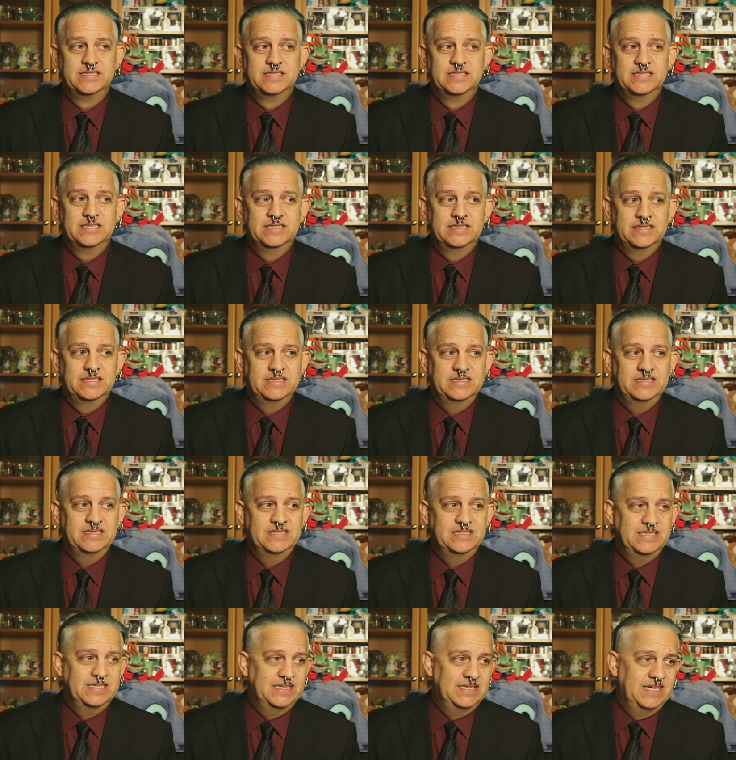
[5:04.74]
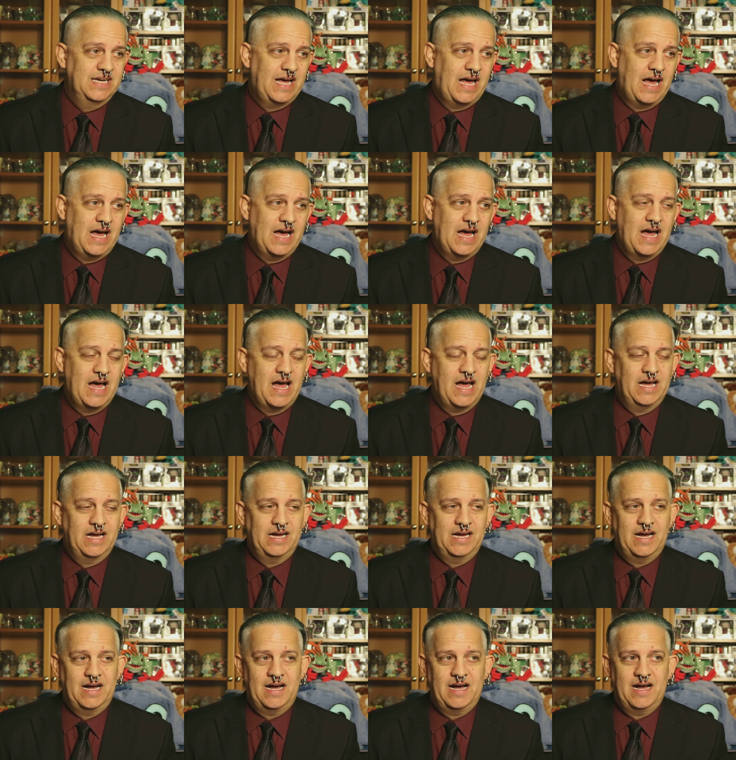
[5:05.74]

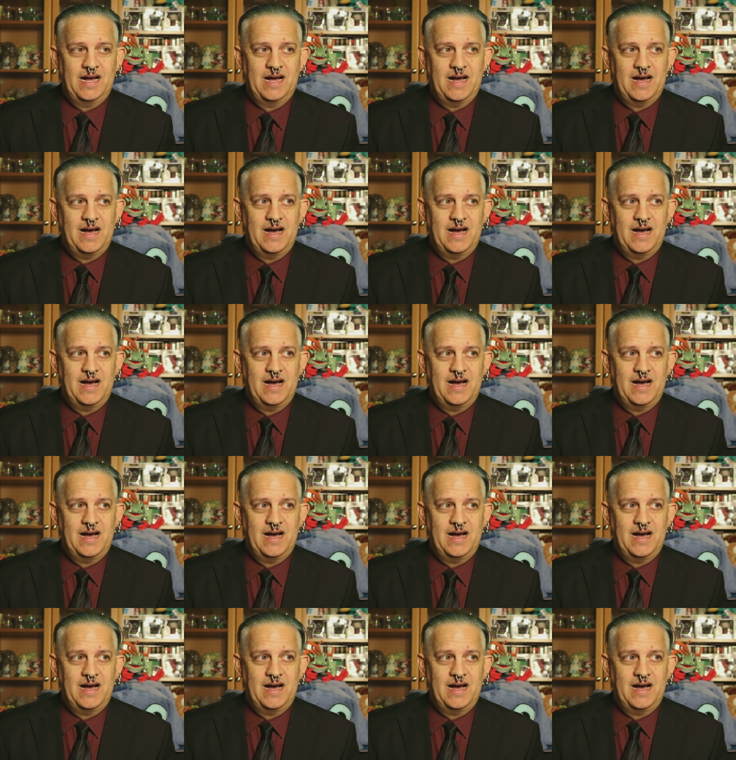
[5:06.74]
Nothing is said.